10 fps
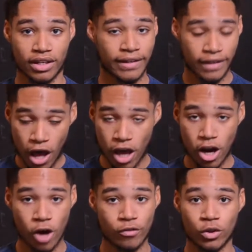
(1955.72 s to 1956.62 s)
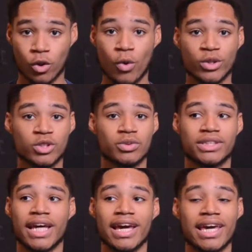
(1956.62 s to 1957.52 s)
God-awful. Lawerence was
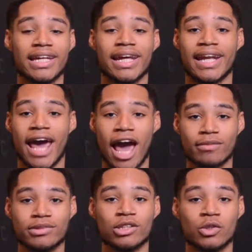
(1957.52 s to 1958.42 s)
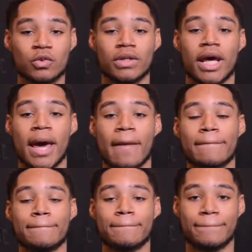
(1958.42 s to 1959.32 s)
taking an absolute
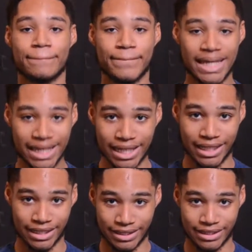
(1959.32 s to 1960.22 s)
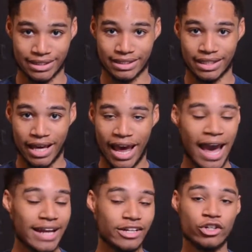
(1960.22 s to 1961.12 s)
beating.
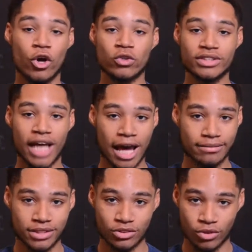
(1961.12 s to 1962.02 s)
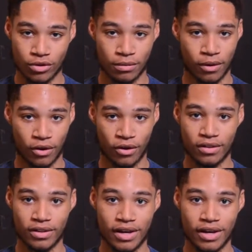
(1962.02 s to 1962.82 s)
Had no time to throw the ball.